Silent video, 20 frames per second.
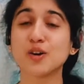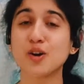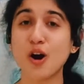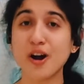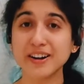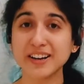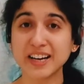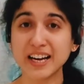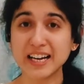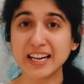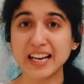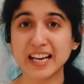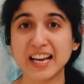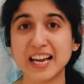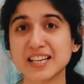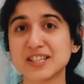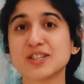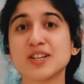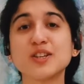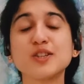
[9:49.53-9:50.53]

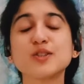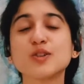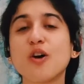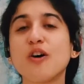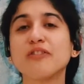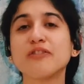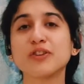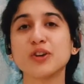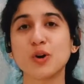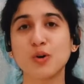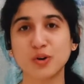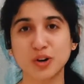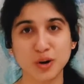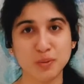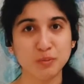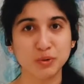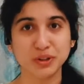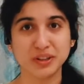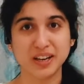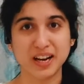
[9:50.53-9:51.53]
Contraindications of
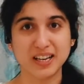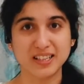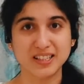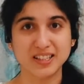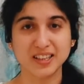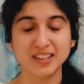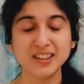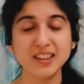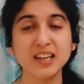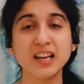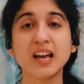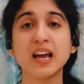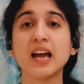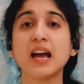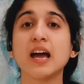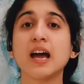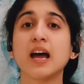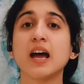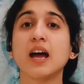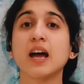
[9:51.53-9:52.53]
Yoga Mudrasan.
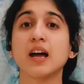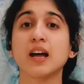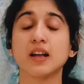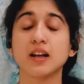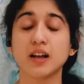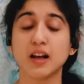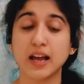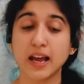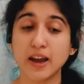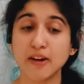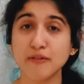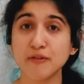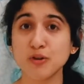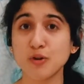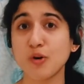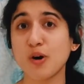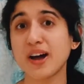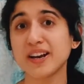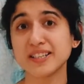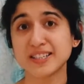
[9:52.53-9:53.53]
If
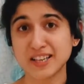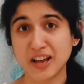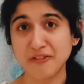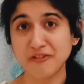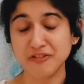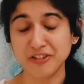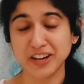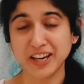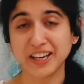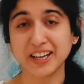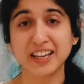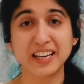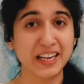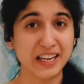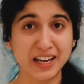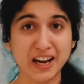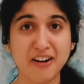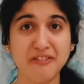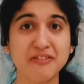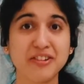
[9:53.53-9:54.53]
you are suffering,
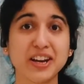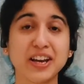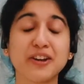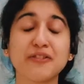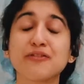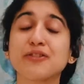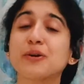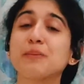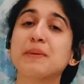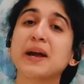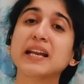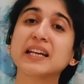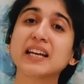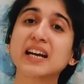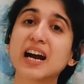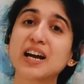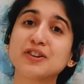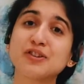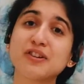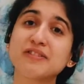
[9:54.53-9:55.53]
recovering from any
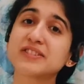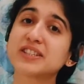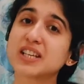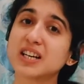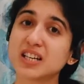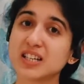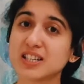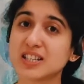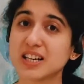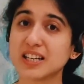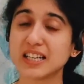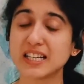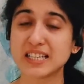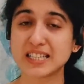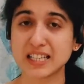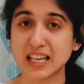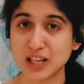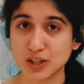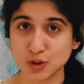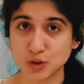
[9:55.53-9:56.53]
kind of
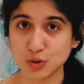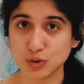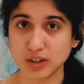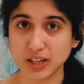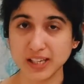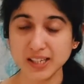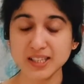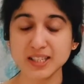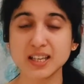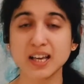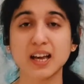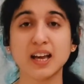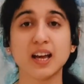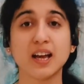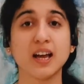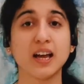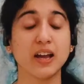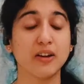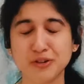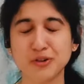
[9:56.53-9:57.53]
surgeries, injuries,
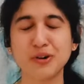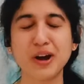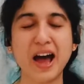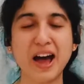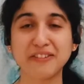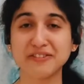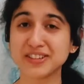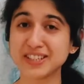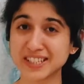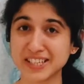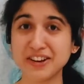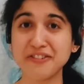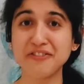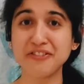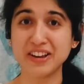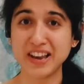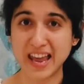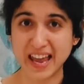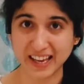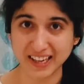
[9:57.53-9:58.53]
if you have stiff
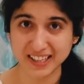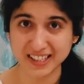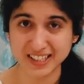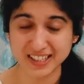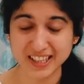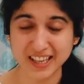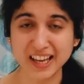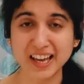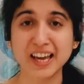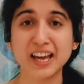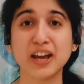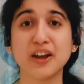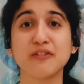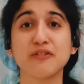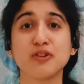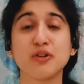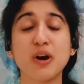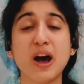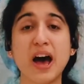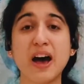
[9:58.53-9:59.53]
legs,
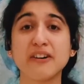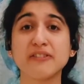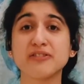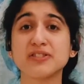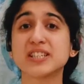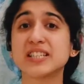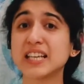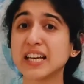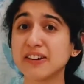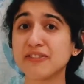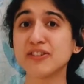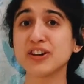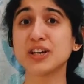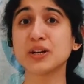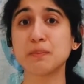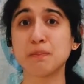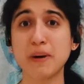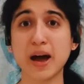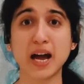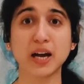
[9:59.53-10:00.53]
If you have
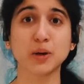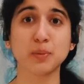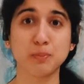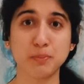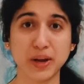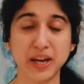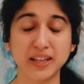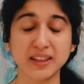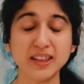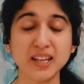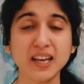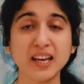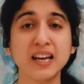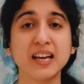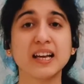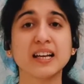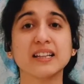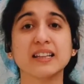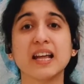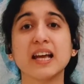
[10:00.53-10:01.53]
severe back pain,
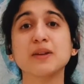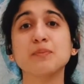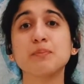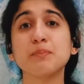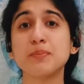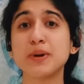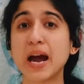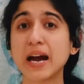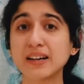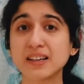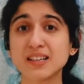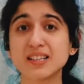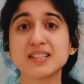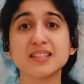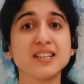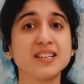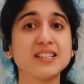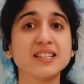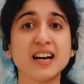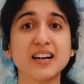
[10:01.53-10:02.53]
then practice
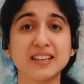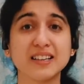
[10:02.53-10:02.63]
this